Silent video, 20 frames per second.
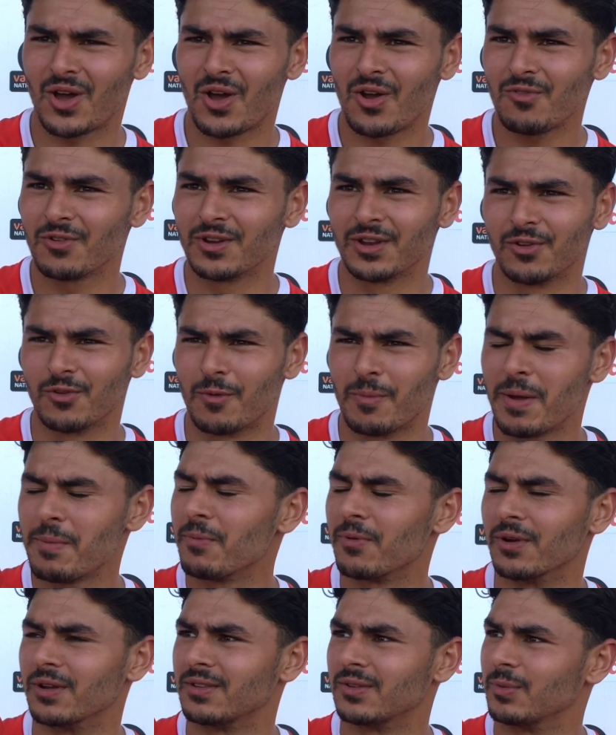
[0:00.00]
I can't really
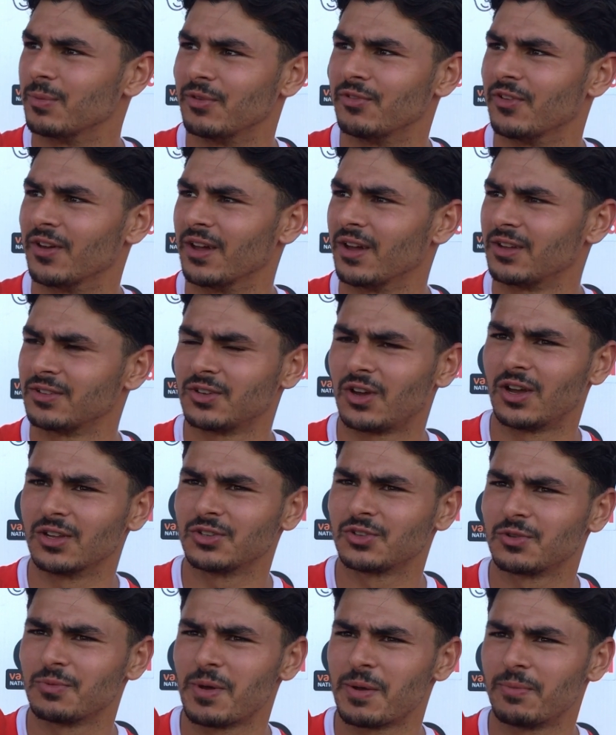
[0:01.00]
remember it, to be fair. I, I
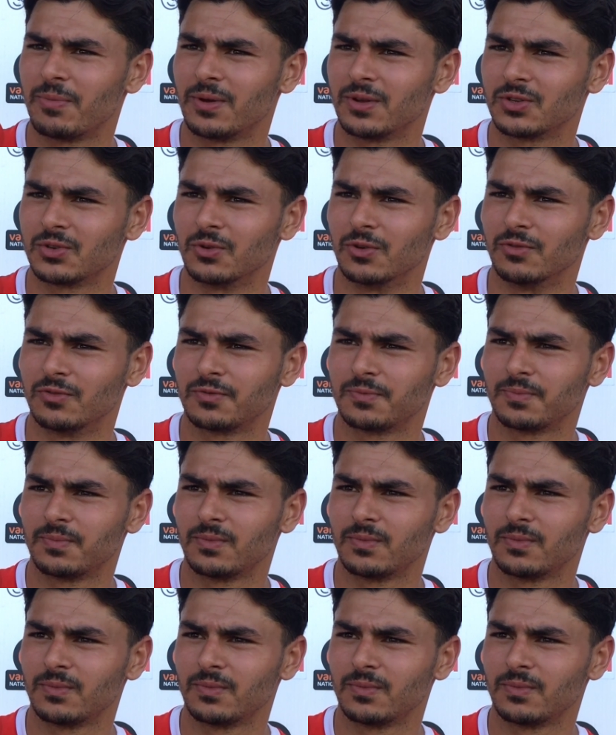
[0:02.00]
just remember sort of